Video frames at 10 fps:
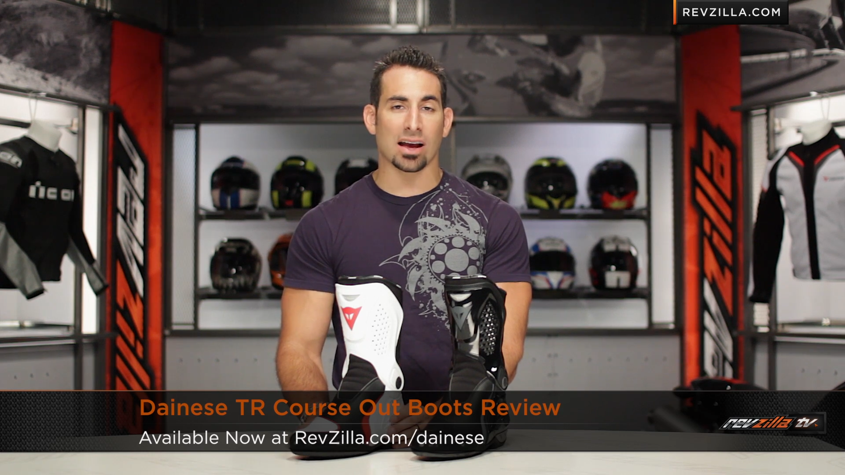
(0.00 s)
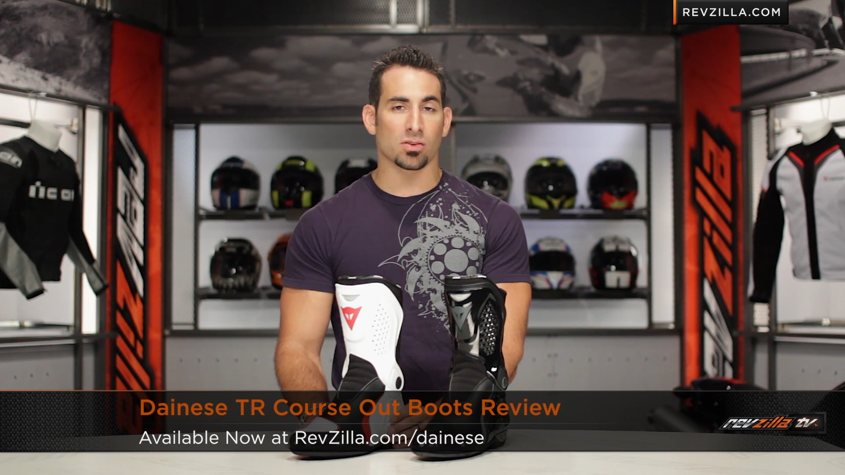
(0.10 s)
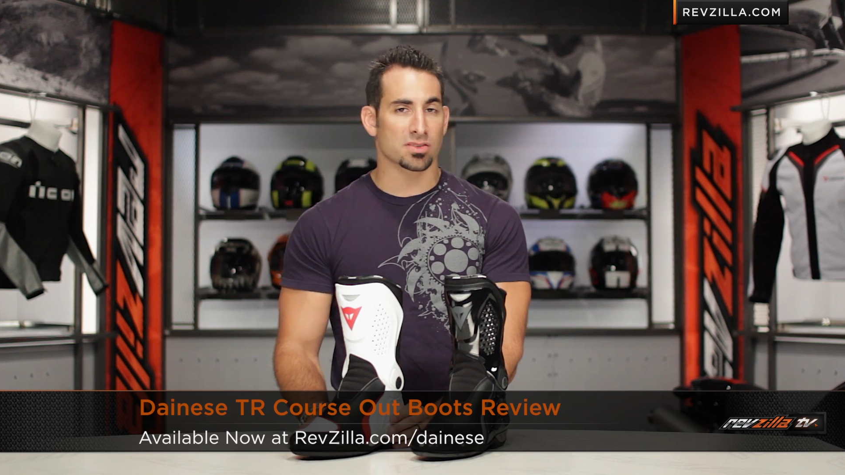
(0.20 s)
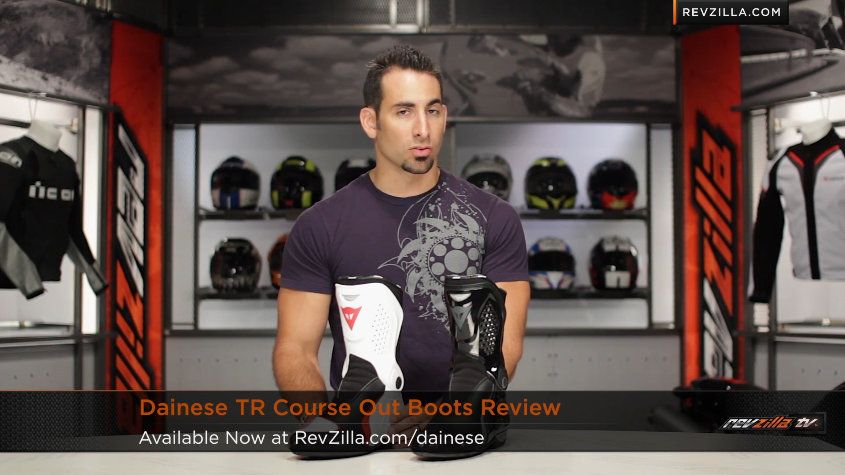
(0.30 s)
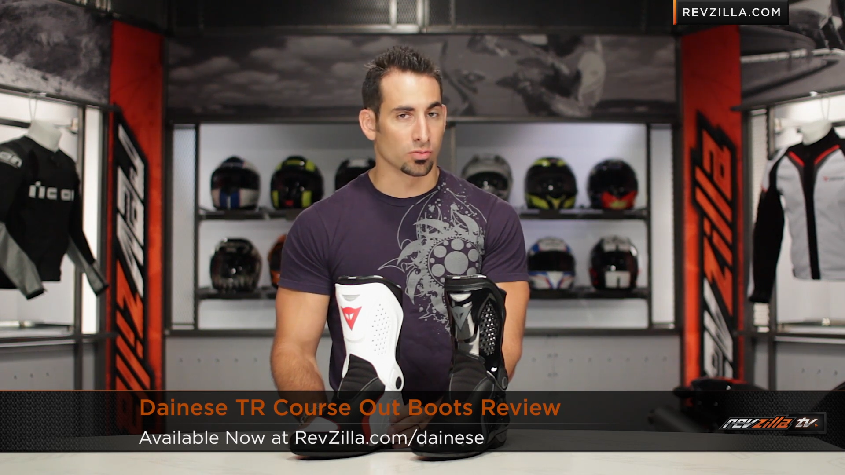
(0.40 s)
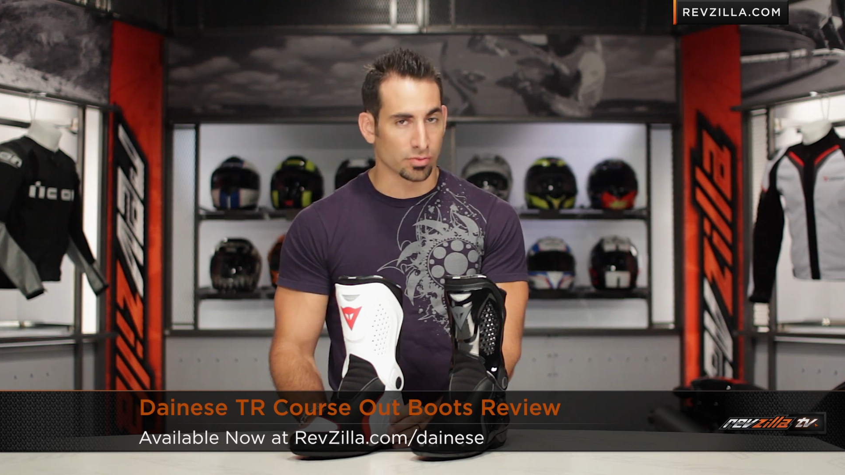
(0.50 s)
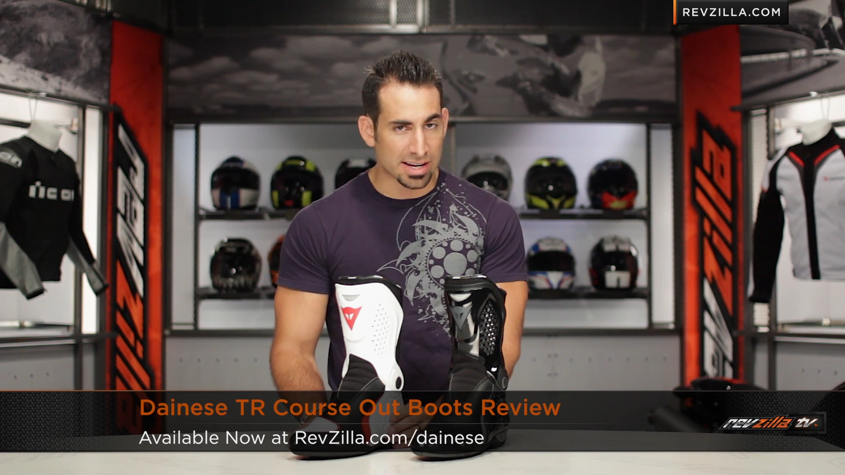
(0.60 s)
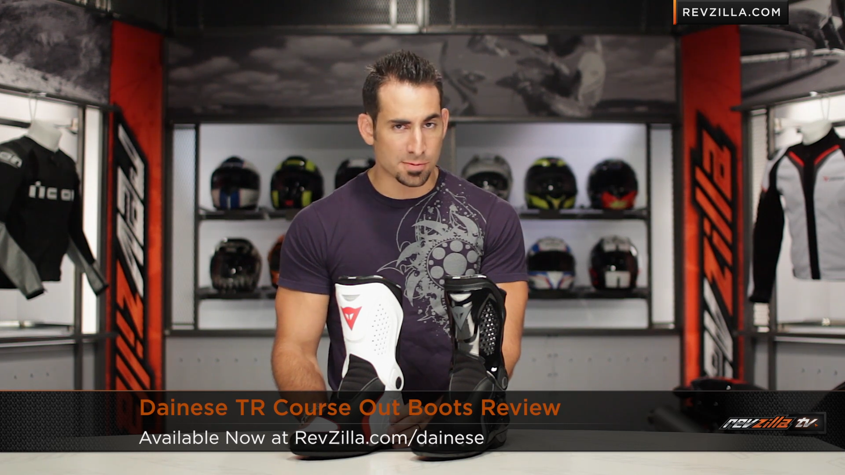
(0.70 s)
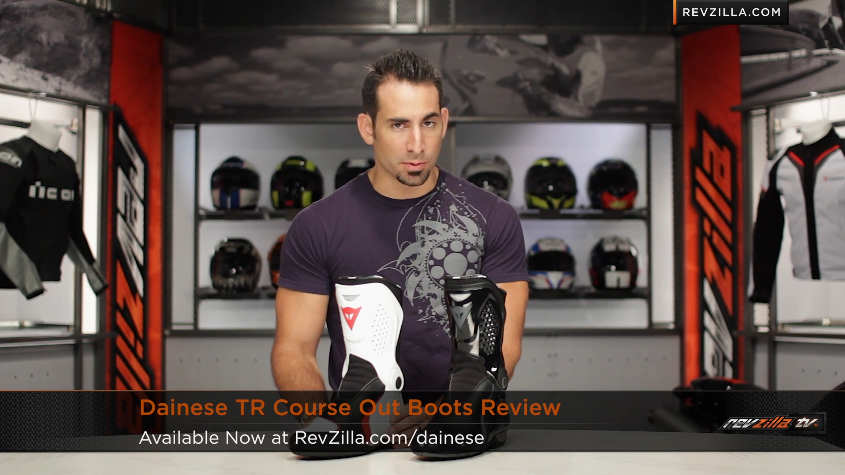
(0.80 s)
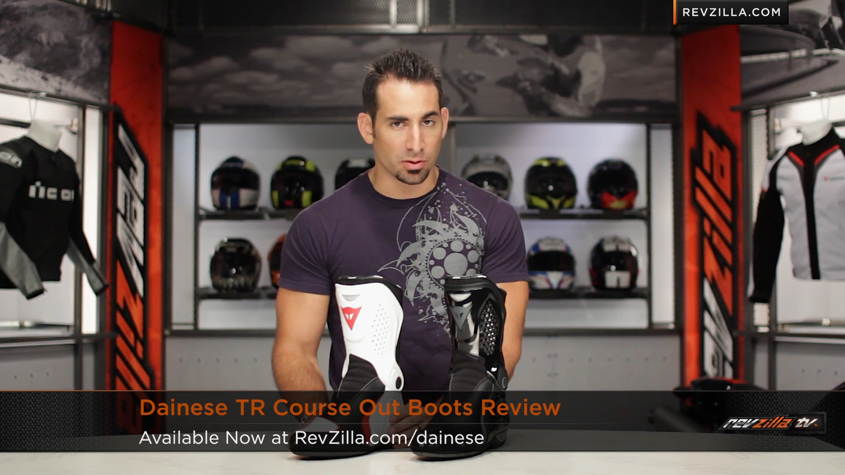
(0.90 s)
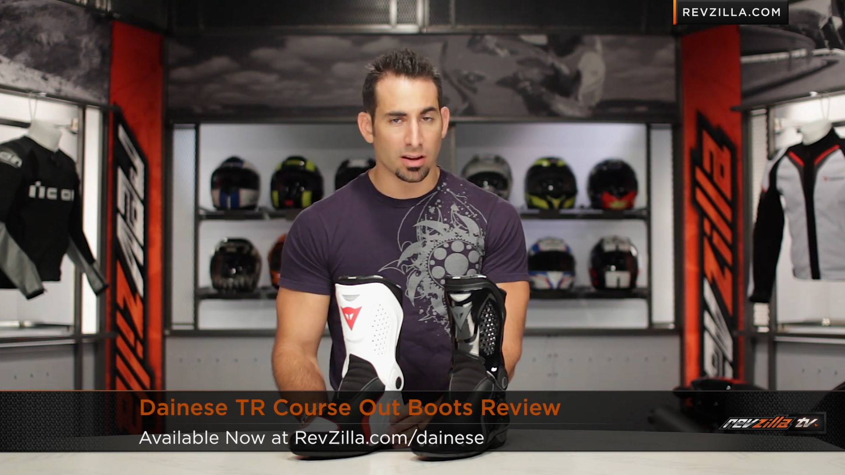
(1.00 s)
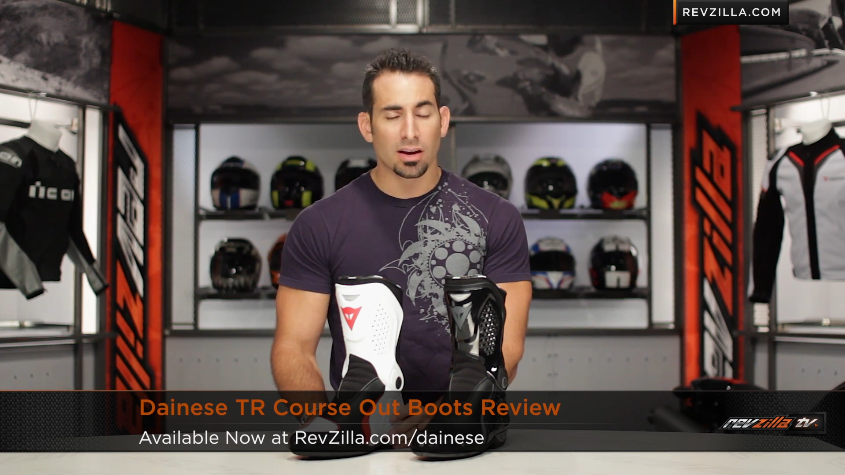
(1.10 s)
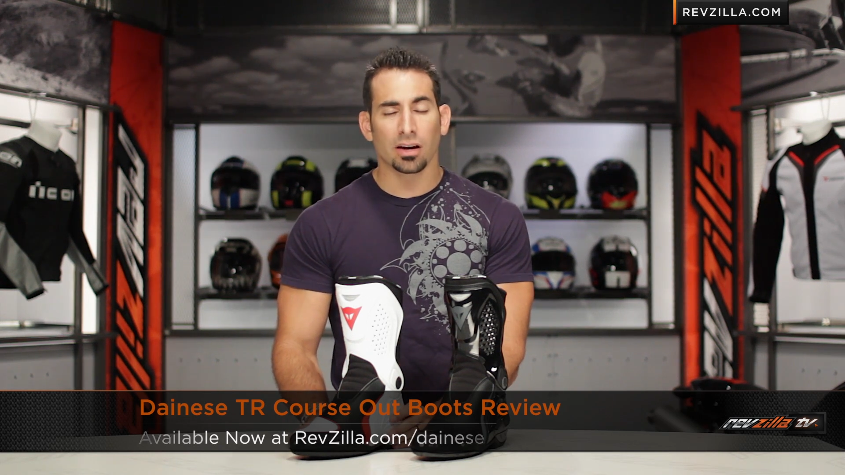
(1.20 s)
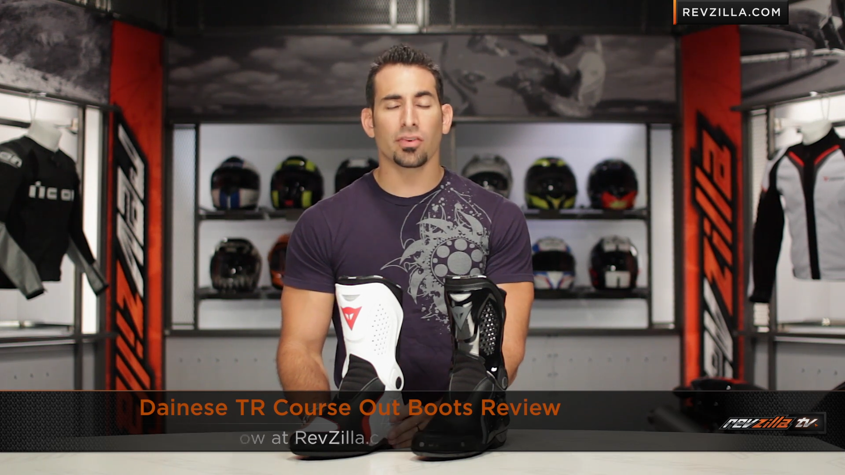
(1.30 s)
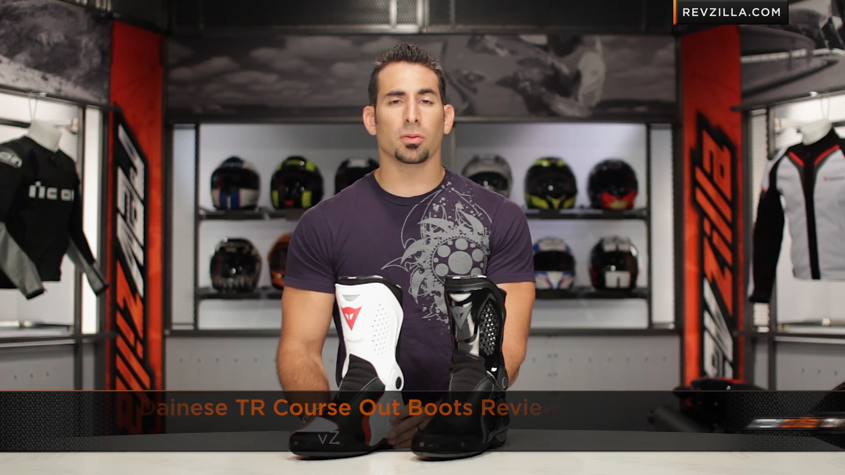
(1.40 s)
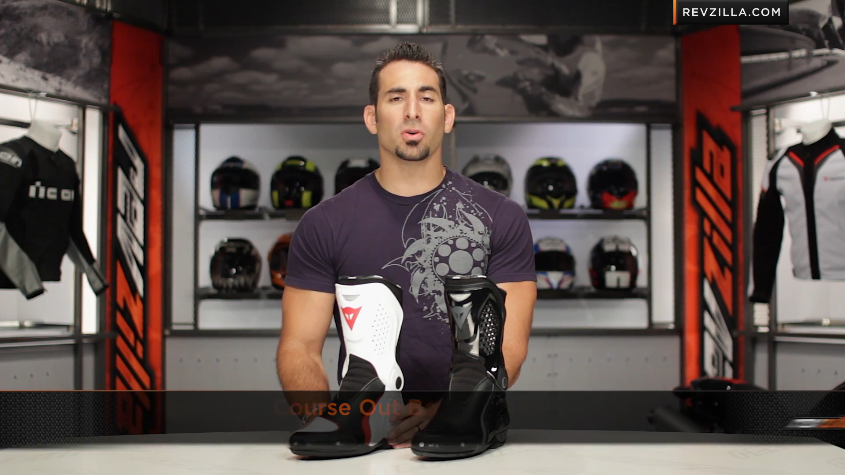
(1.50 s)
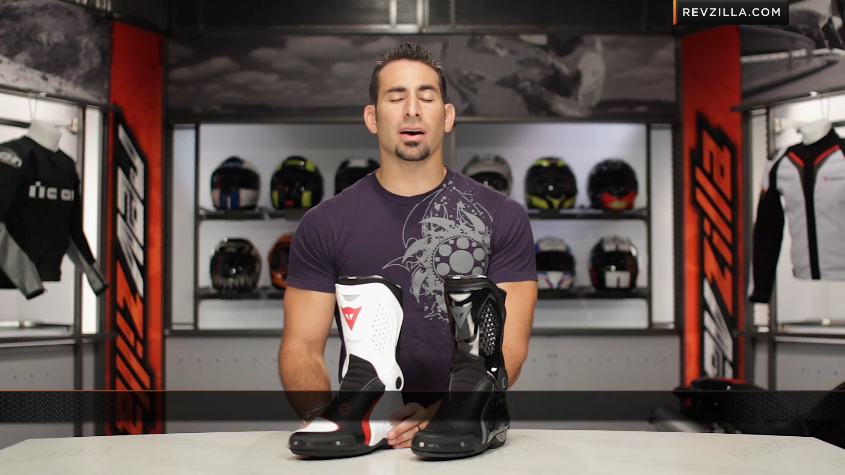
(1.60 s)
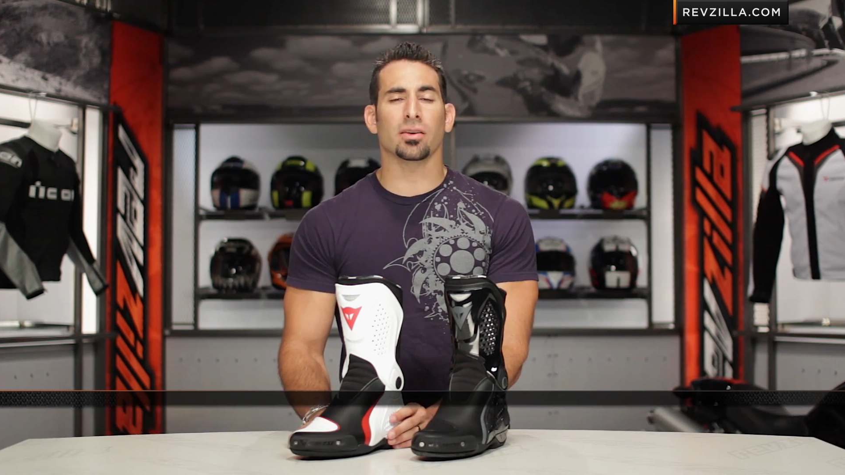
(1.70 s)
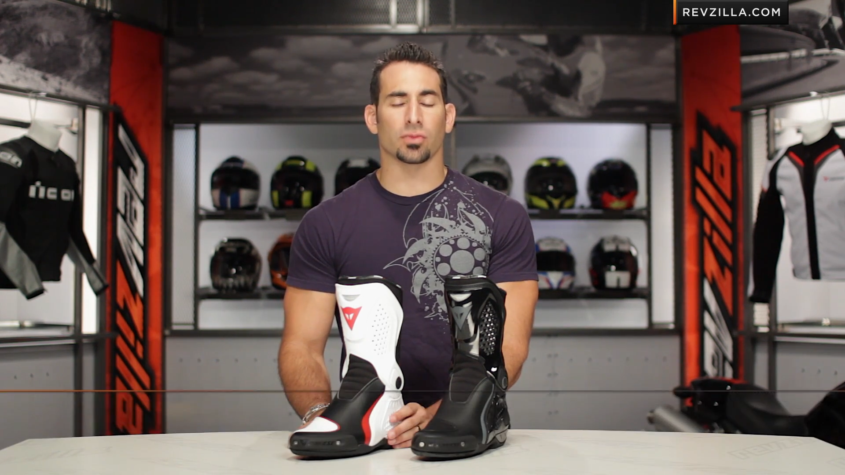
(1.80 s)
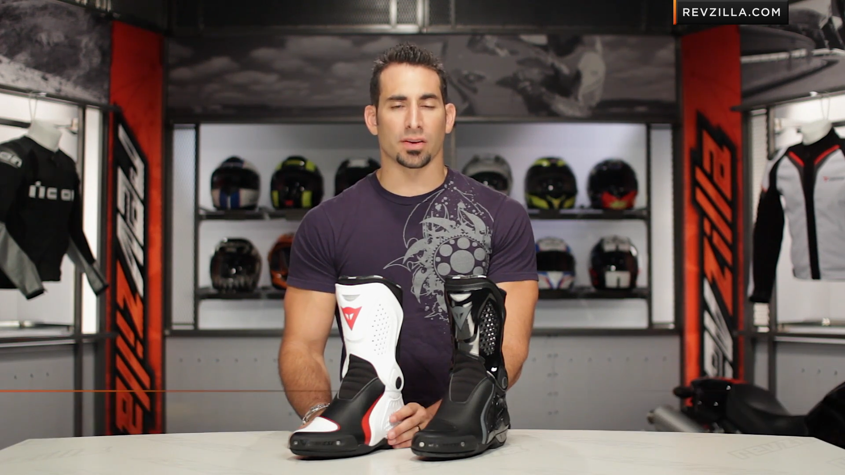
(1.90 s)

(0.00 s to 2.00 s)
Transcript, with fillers: Out race boot, available at